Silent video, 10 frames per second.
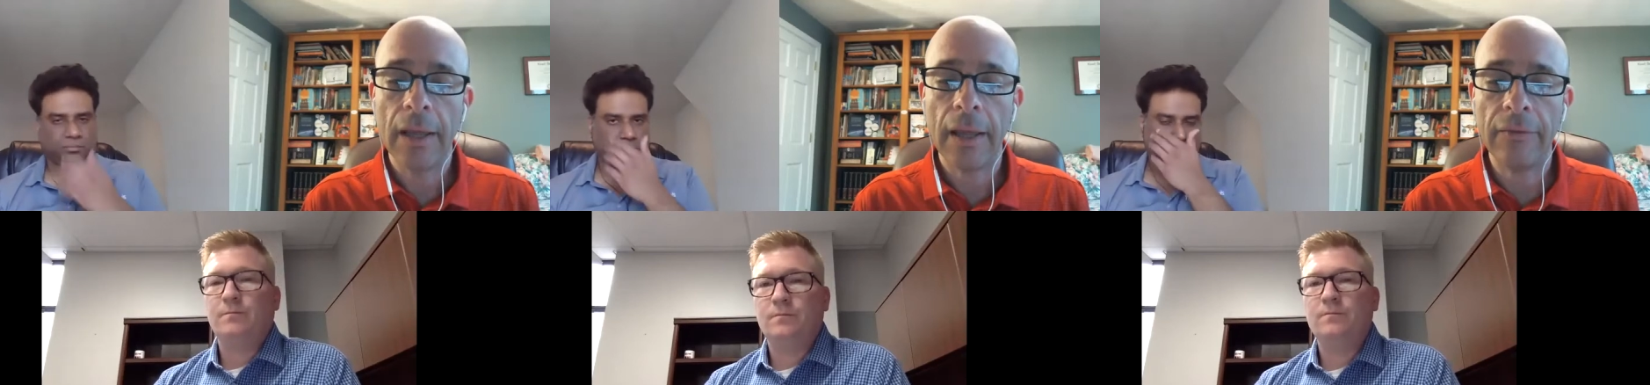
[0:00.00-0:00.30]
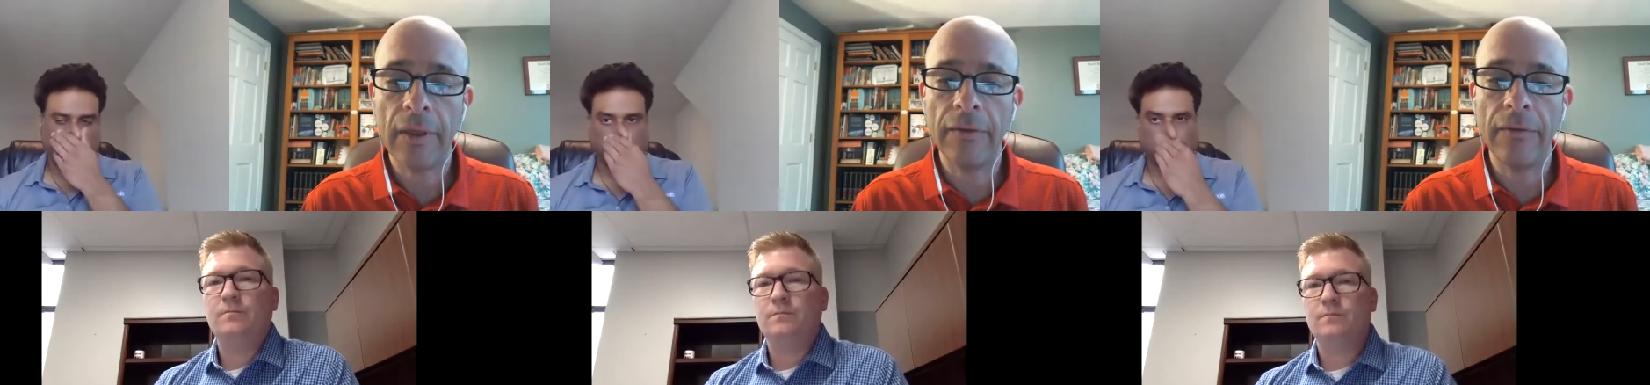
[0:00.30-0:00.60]

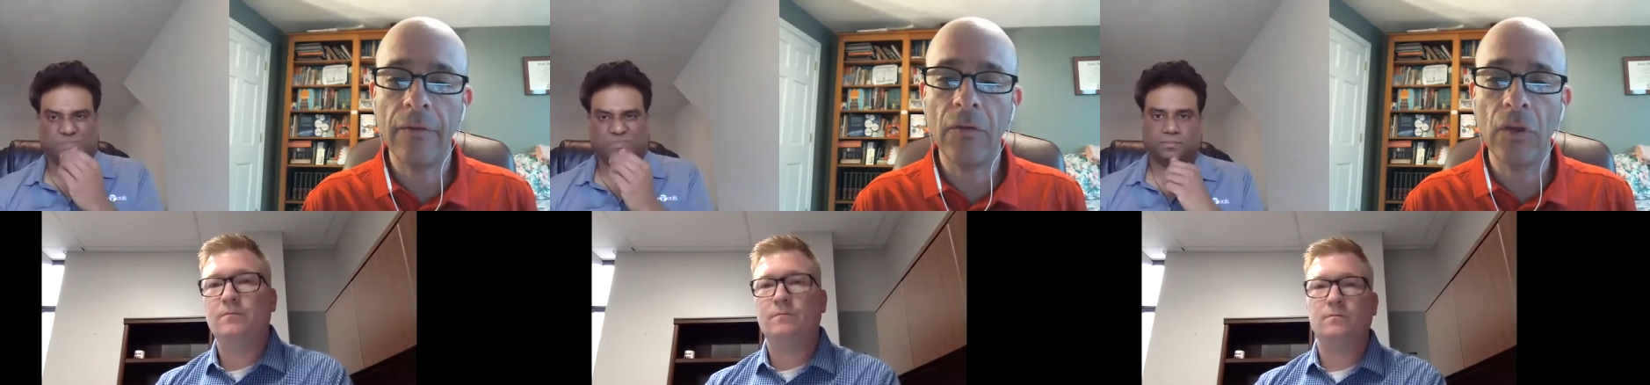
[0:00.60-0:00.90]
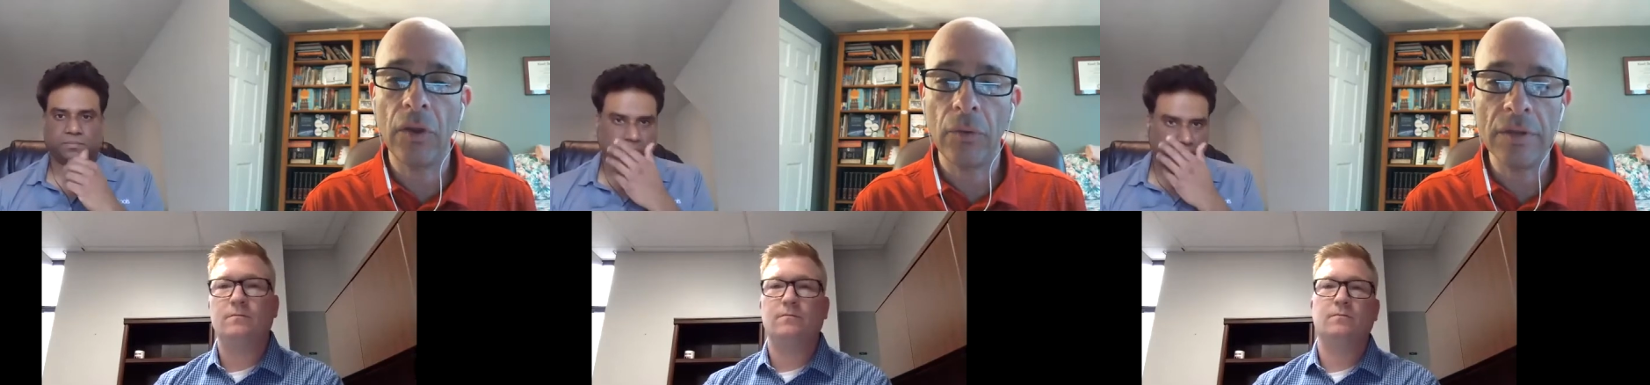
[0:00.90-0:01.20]
Speaker 1: And then,
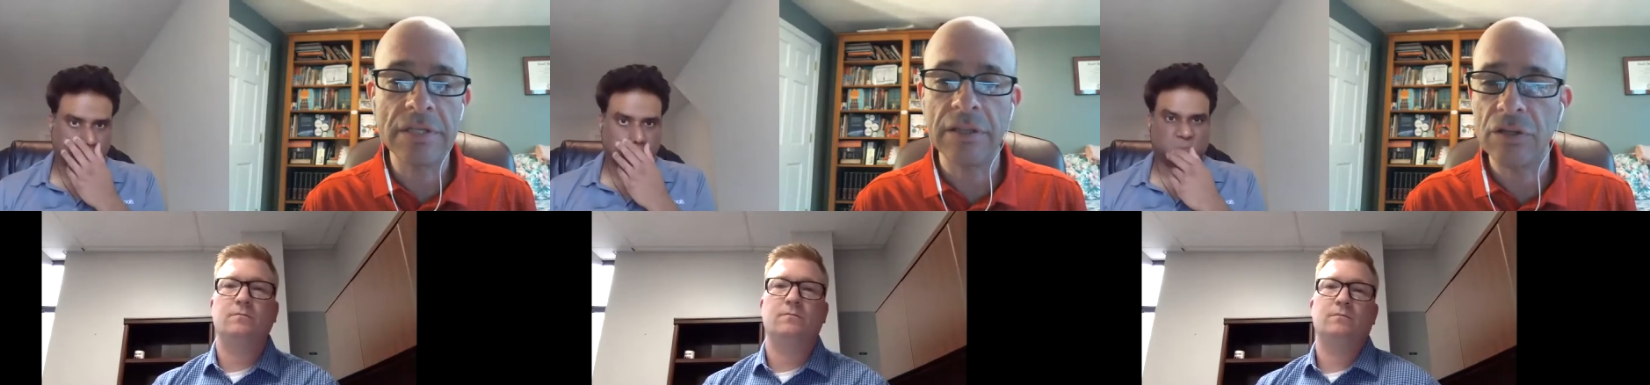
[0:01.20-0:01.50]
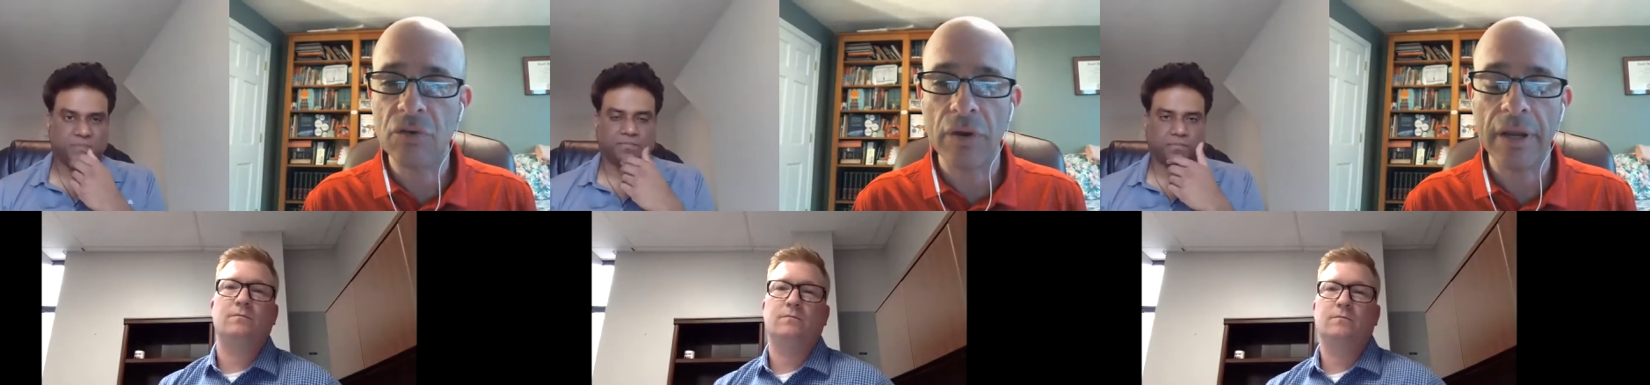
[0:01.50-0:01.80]
you know, in this
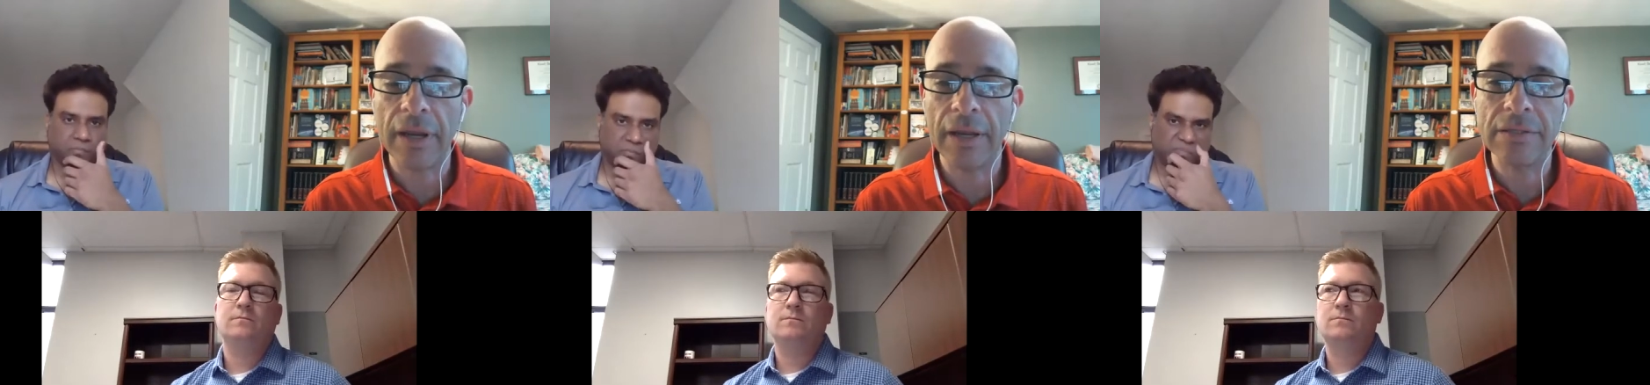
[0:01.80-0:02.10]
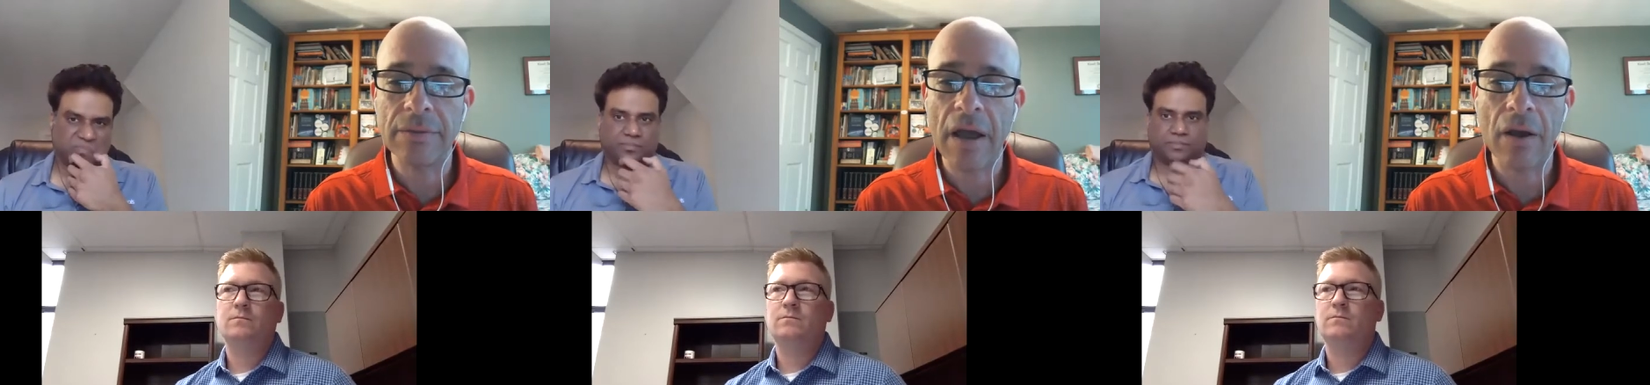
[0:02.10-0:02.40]
industry,
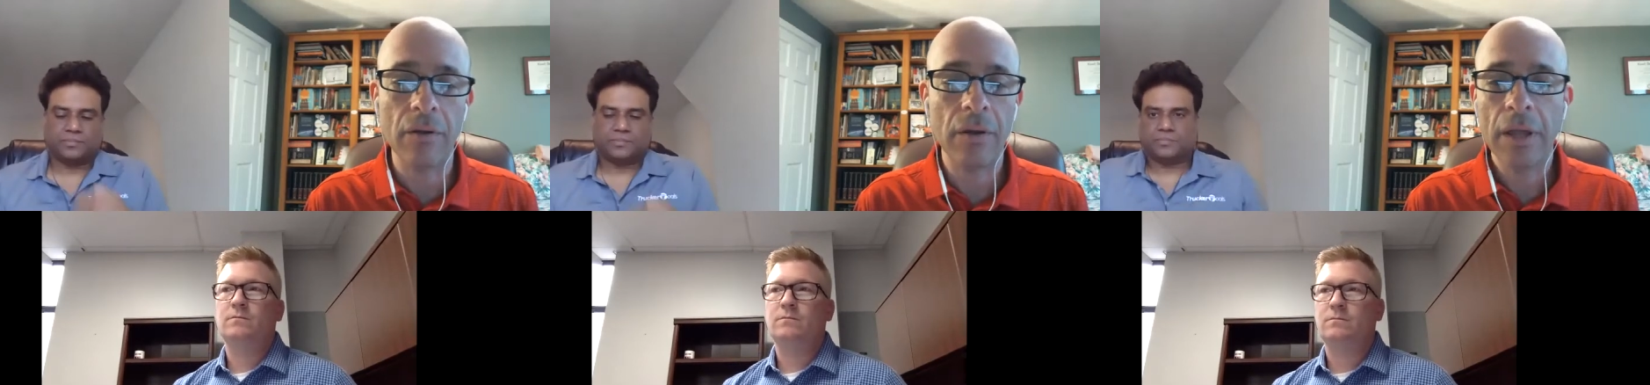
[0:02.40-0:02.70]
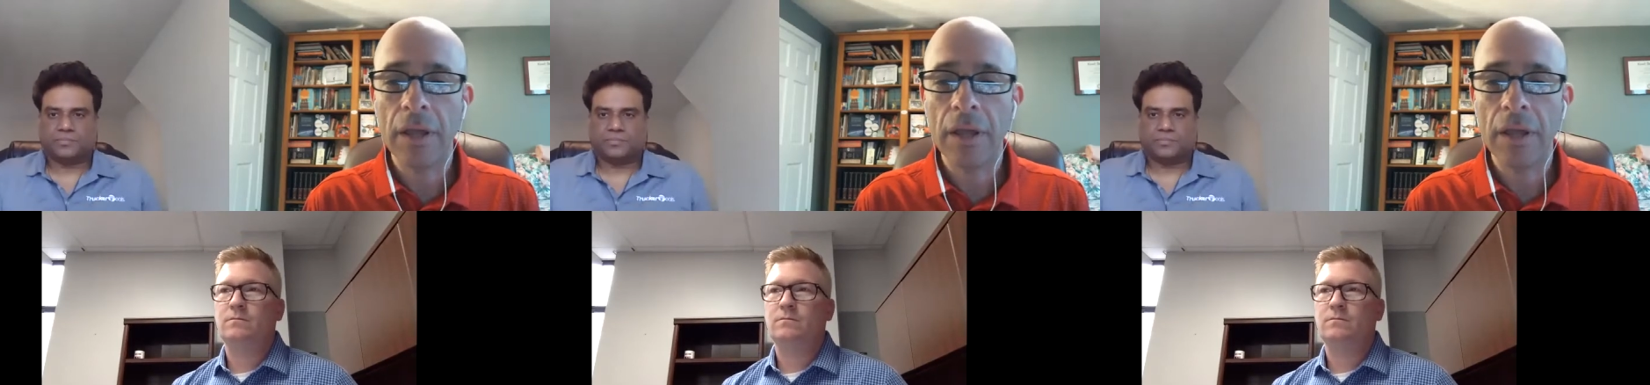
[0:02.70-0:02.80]
it's about,